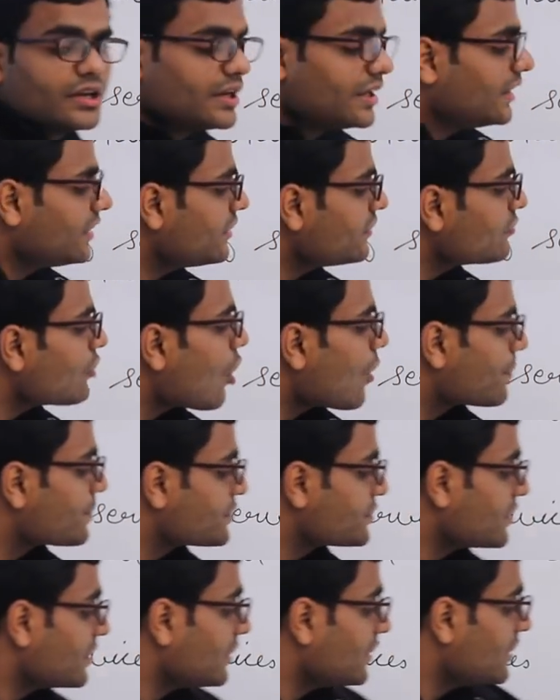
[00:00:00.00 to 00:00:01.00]
It is
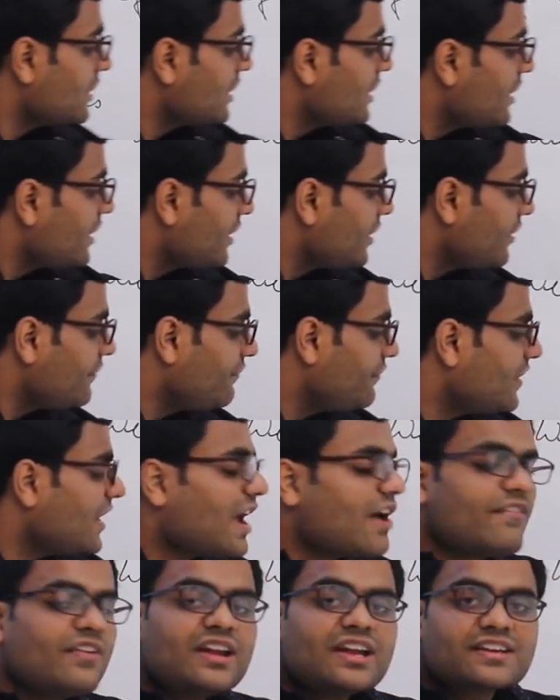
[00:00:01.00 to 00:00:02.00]
optional. If we
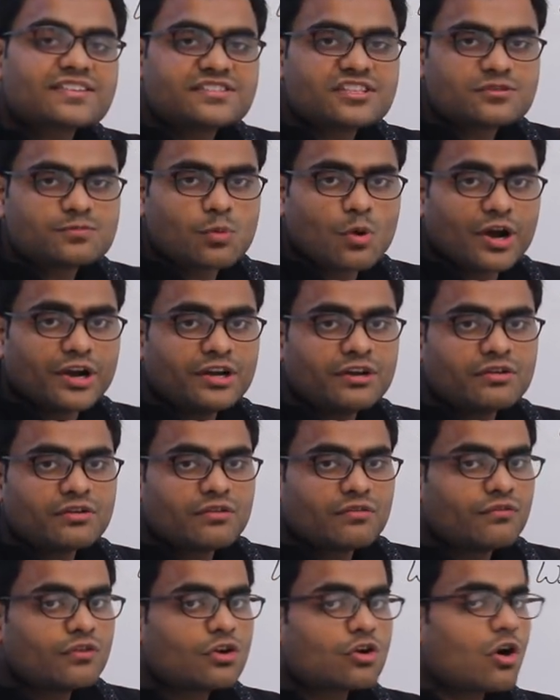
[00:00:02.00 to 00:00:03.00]
have an access point,
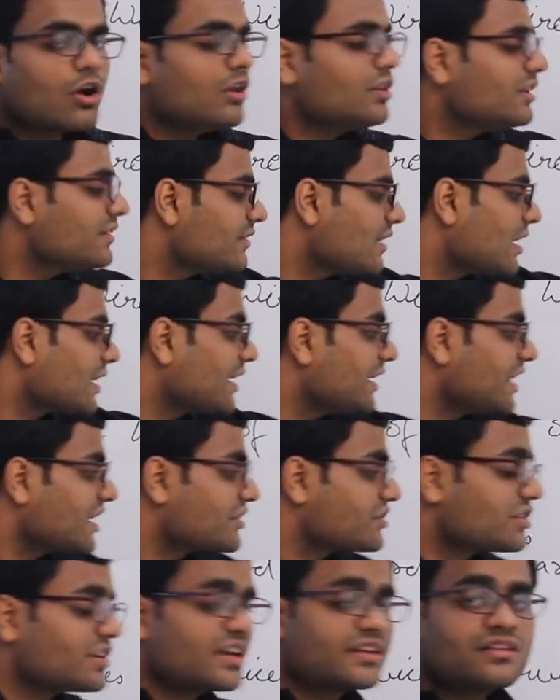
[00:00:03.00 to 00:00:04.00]
we call this
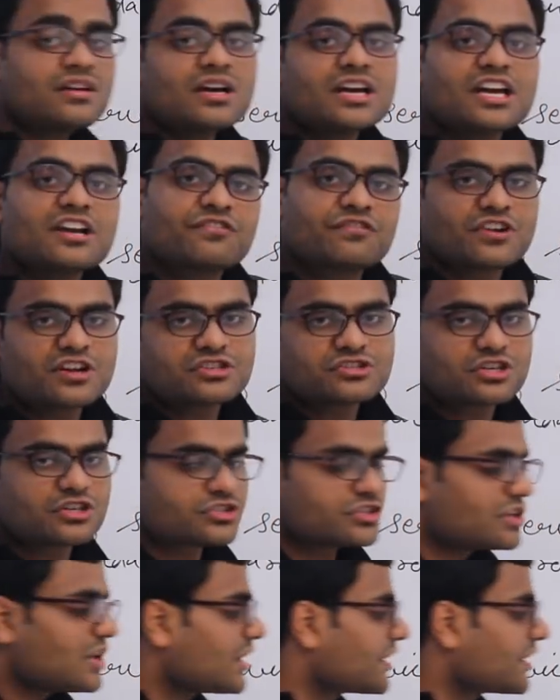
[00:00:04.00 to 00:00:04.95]
architecture as an infrastructure